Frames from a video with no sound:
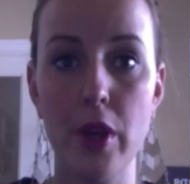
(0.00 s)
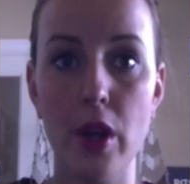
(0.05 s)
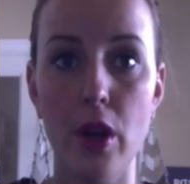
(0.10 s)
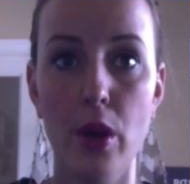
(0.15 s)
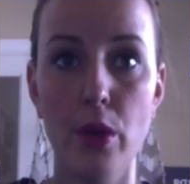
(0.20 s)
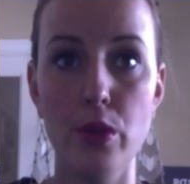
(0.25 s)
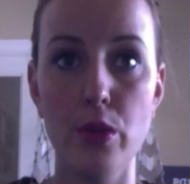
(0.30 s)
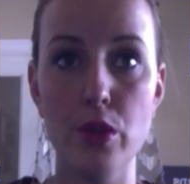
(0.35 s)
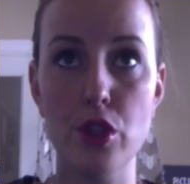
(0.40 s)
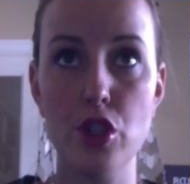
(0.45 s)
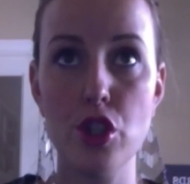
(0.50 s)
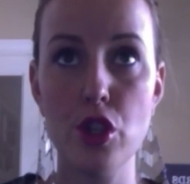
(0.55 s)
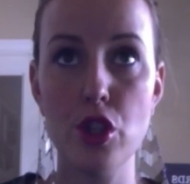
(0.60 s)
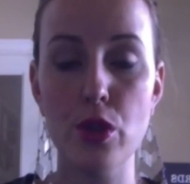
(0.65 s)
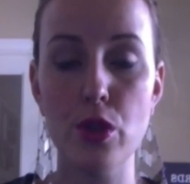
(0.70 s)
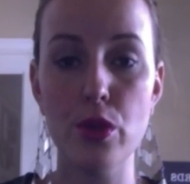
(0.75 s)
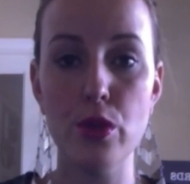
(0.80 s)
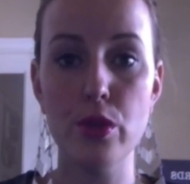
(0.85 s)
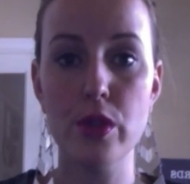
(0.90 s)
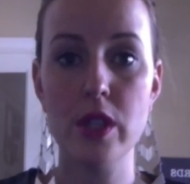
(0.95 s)
know,
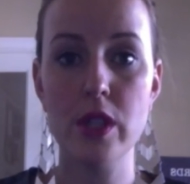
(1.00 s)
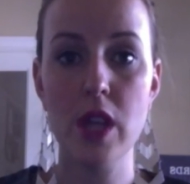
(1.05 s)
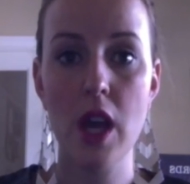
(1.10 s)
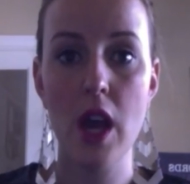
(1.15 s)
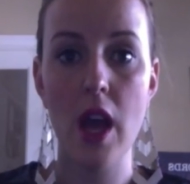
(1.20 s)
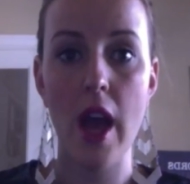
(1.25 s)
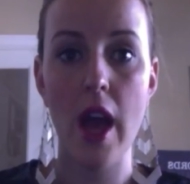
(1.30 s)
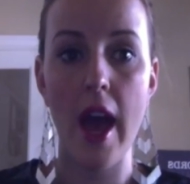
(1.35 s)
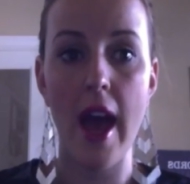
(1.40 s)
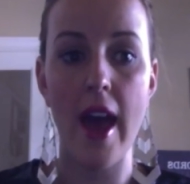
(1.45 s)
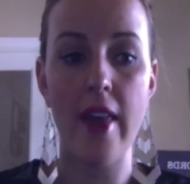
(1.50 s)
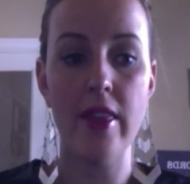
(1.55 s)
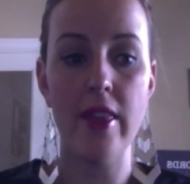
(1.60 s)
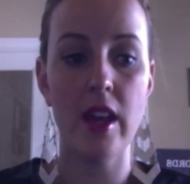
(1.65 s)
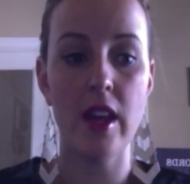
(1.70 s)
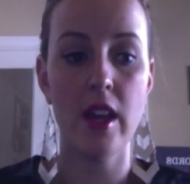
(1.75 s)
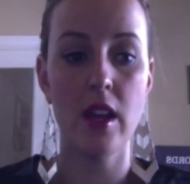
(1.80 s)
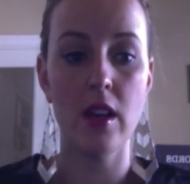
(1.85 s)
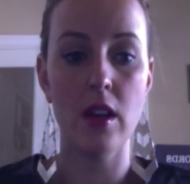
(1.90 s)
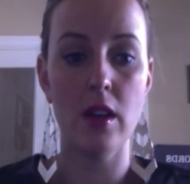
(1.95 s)
shoes,
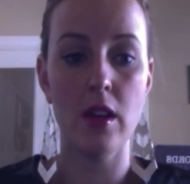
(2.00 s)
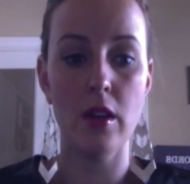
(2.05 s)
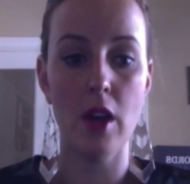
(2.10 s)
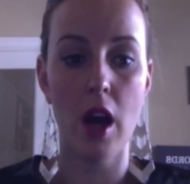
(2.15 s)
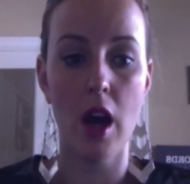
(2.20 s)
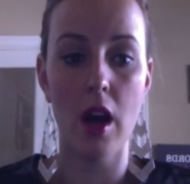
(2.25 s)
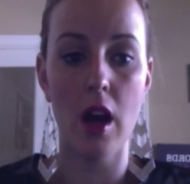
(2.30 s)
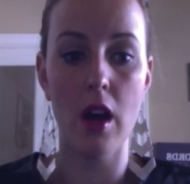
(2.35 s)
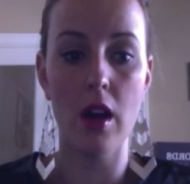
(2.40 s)
and then,